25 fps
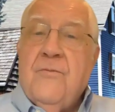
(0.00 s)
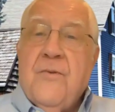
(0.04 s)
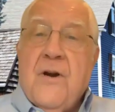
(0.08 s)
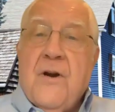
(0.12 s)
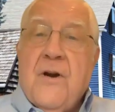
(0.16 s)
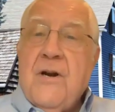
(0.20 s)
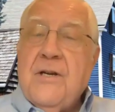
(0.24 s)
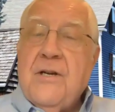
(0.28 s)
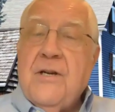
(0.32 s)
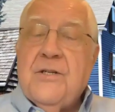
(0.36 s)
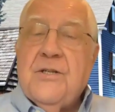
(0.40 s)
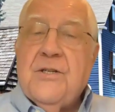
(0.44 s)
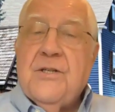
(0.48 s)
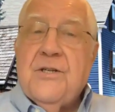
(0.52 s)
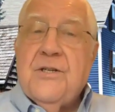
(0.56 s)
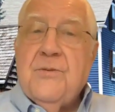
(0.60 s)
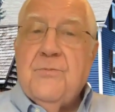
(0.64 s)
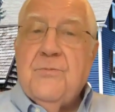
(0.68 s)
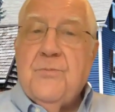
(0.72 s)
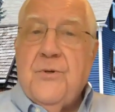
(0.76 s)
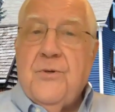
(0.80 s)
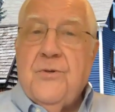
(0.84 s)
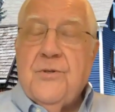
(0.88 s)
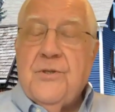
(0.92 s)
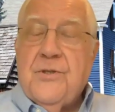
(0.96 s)
very
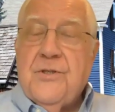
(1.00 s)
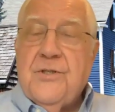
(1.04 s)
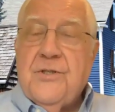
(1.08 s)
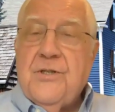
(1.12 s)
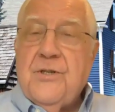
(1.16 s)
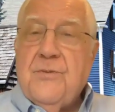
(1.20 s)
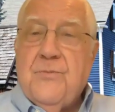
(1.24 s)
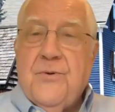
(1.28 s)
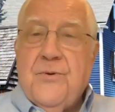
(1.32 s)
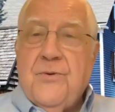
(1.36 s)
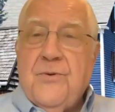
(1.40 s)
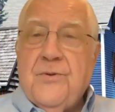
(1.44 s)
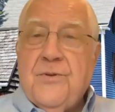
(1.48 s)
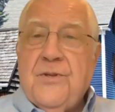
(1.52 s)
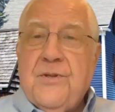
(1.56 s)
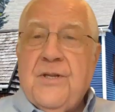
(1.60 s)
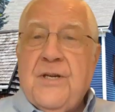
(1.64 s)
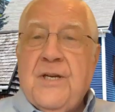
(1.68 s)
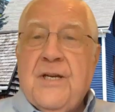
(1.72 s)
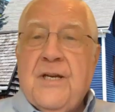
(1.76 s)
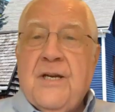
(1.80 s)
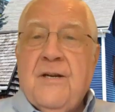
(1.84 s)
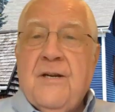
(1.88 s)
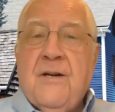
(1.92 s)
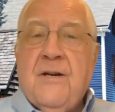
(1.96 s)
simple, simple
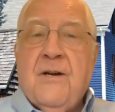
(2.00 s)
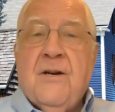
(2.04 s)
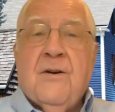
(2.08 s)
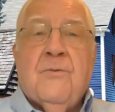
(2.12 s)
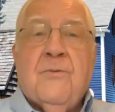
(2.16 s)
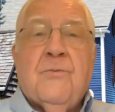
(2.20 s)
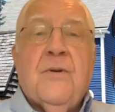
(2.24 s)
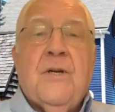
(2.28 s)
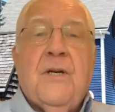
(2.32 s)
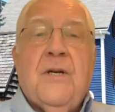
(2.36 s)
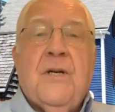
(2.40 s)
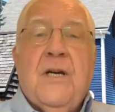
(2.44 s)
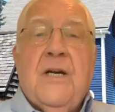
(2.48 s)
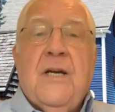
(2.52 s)
thing of